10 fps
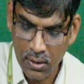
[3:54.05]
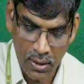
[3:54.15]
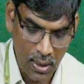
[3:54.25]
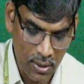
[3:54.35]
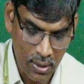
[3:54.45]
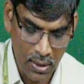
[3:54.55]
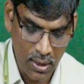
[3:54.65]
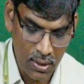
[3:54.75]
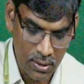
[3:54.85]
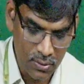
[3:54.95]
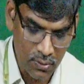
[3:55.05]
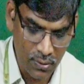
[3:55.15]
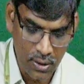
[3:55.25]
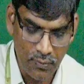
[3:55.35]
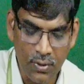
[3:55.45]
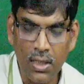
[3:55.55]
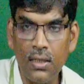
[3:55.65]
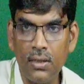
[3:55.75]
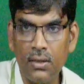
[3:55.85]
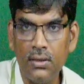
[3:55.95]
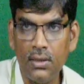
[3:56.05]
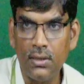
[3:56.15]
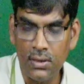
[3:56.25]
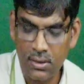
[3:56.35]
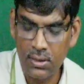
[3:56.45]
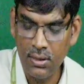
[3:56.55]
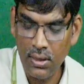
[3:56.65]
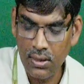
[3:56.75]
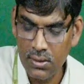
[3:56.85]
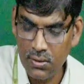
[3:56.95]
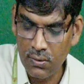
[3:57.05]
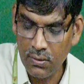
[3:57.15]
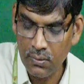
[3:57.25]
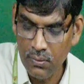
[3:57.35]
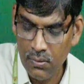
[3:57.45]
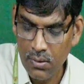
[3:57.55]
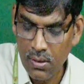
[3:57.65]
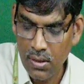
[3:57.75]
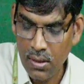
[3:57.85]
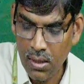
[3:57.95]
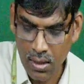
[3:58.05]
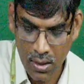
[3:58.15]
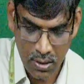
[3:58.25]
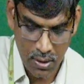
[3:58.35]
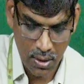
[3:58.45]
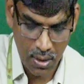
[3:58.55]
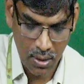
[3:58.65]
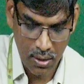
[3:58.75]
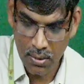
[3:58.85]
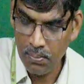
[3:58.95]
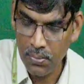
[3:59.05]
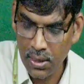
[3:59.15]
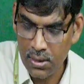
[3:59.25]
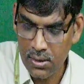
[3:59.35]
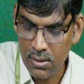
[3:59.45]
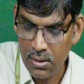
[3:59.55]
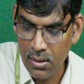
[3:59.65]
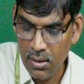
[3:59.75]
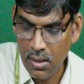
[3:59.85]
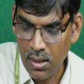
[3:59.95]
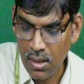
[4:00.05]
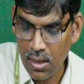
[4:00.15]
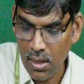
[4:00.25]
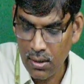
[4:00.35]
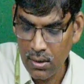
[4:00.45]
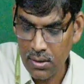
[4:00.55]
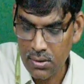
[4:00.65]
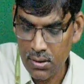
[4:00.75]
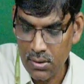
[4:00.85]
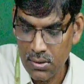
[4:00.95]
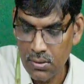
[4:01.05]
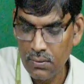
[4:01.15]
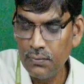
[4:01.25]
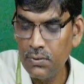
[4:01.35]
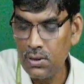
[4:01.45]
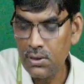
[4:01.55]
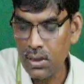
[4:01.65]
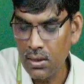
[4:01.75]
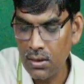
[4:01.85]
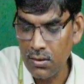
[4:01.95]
entering current is equal to leaving current in that junction, IA is equal to IL plus ISH. This is another